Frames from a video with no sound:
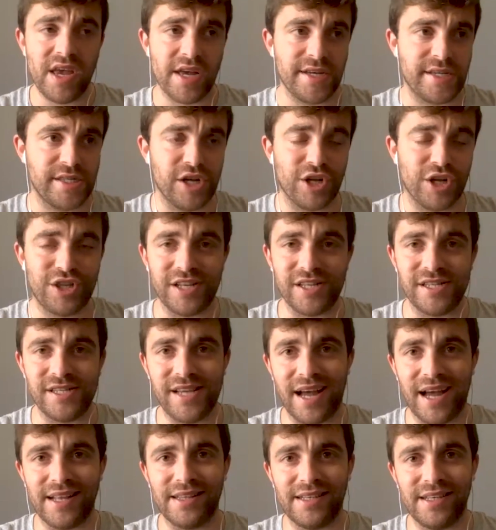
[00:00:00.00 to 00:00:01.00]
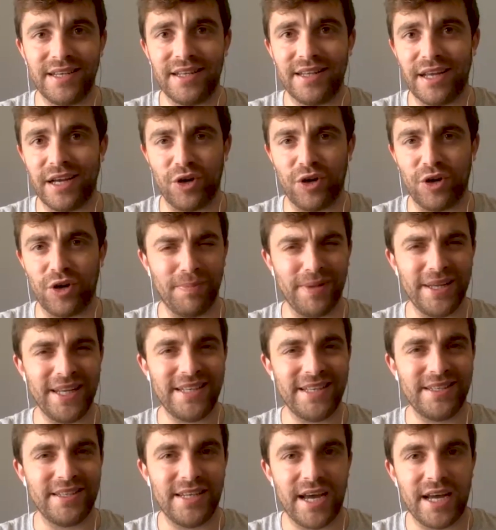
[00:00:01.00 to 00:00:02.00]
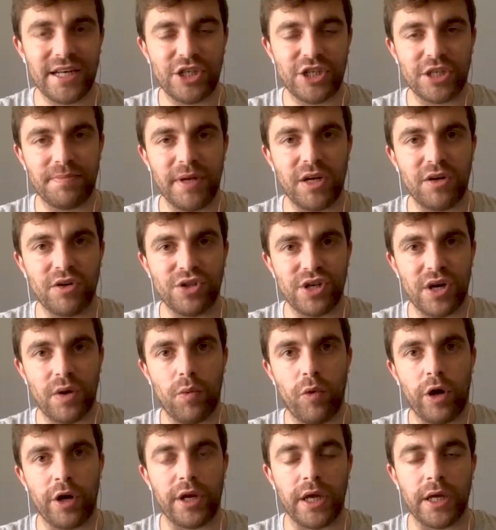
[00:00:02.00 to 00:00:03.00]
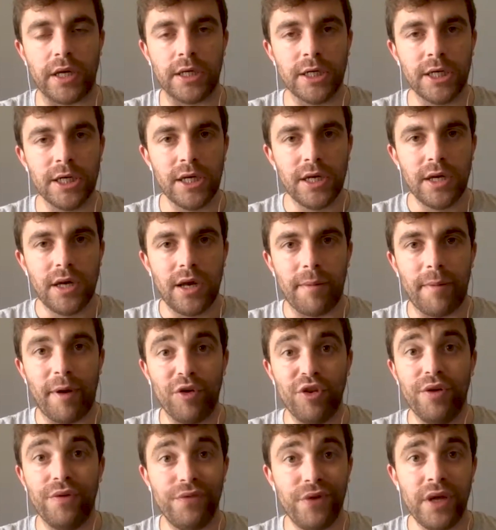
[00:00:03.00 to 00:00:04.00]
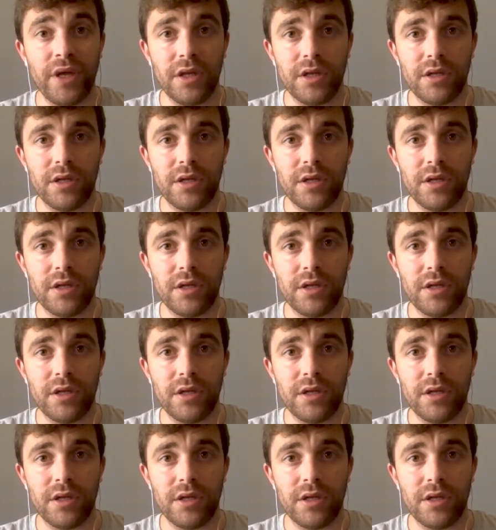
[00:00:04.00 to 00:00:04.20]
It's not a done deal and completed yet, just because they're working about the fee.